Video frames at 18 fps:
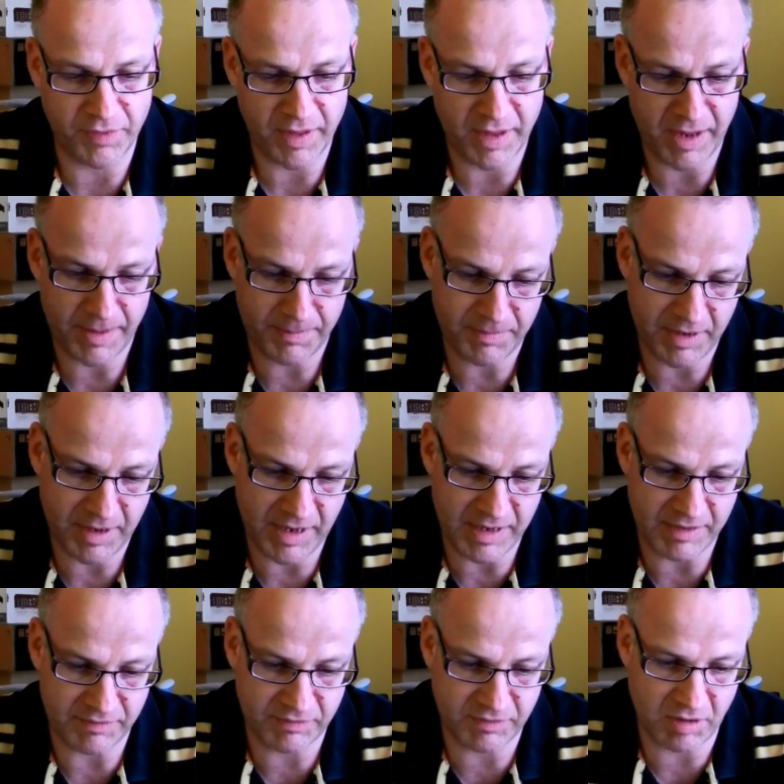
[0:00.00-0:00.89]
there.
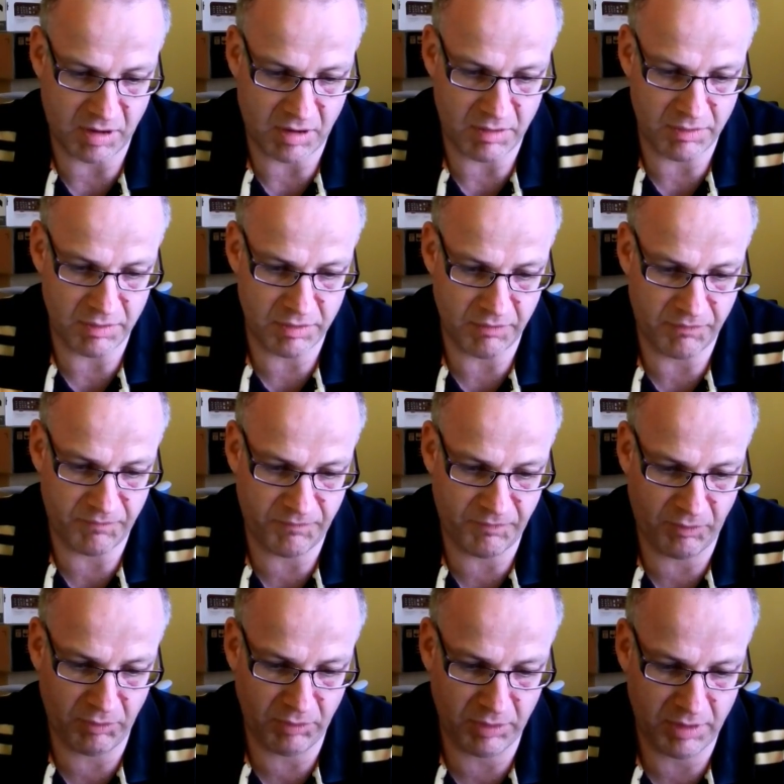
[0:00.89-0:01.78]
It's got the
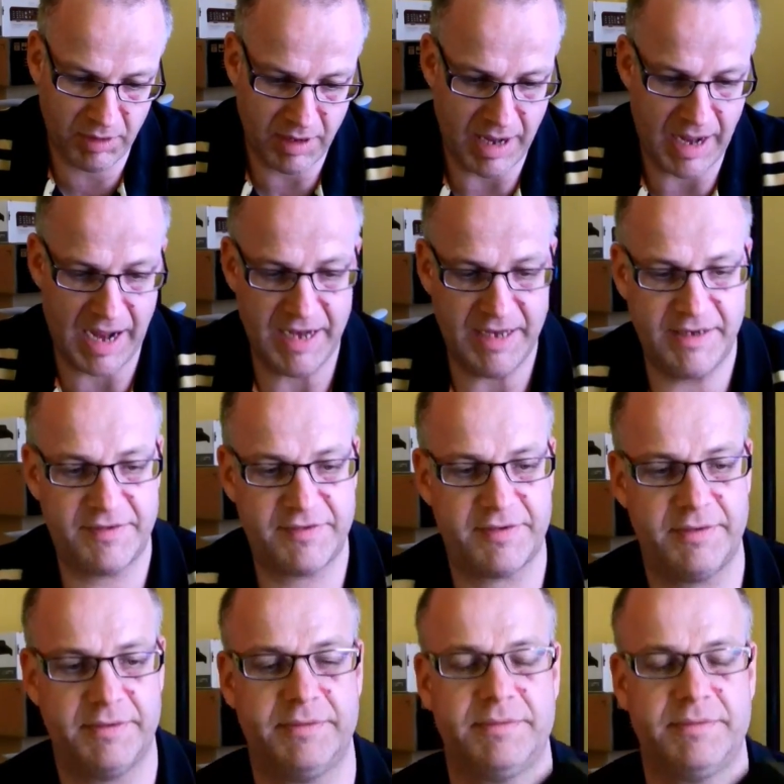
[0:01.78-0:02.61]
full 8